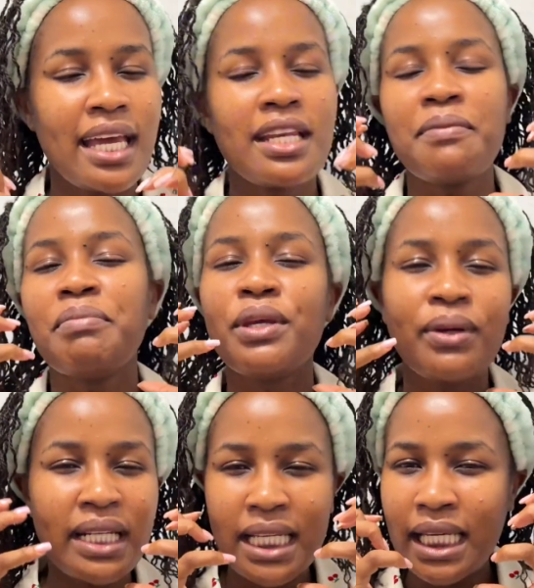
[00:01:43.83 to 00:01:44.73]
and
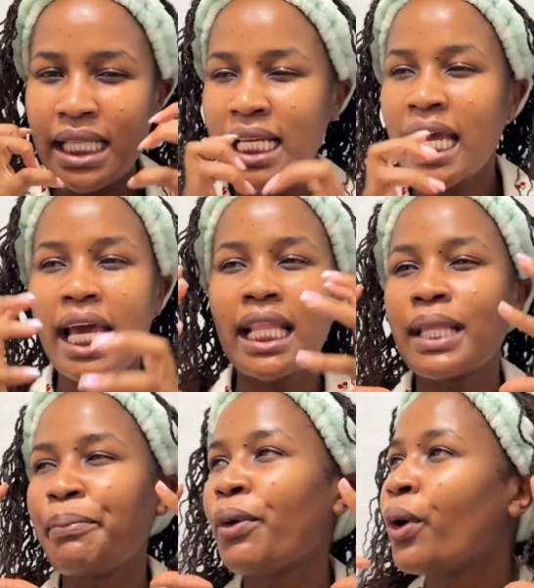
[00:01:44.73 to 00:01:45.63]
impurities
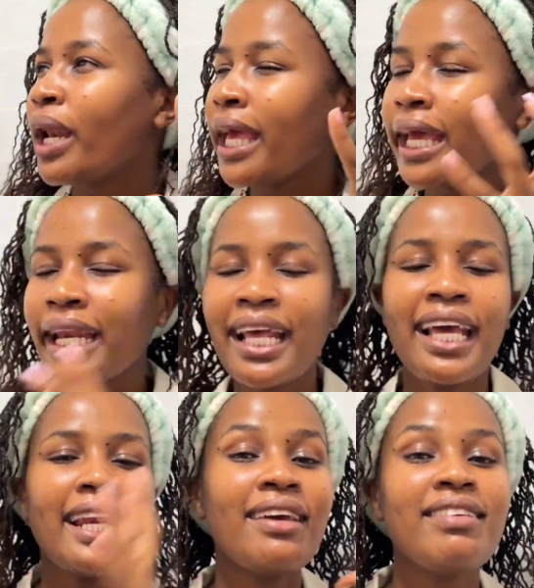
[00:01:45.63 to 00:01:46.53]
and the
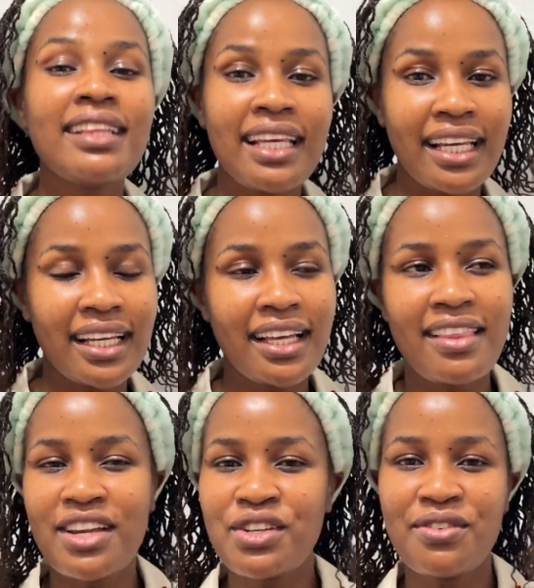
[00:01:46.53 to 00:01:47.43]
pollen and everything
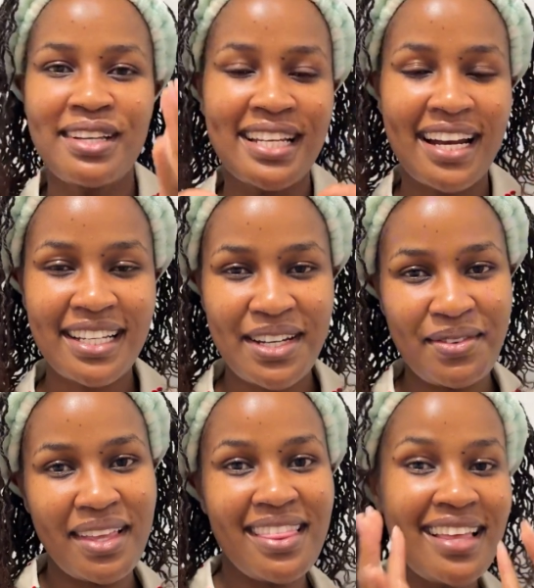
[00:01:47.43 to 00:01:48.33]
that you've
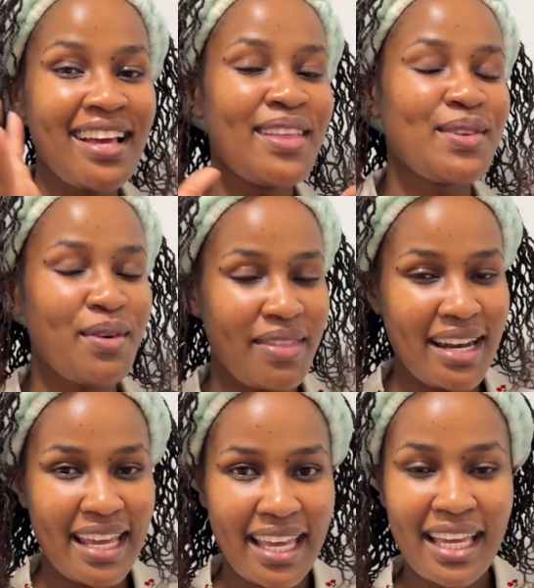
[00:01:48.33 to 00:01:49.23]
interacted with throughout the
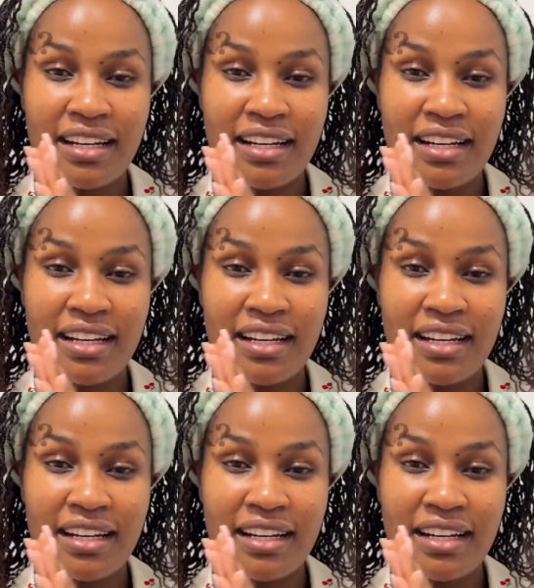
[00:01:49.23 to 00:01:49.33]
day.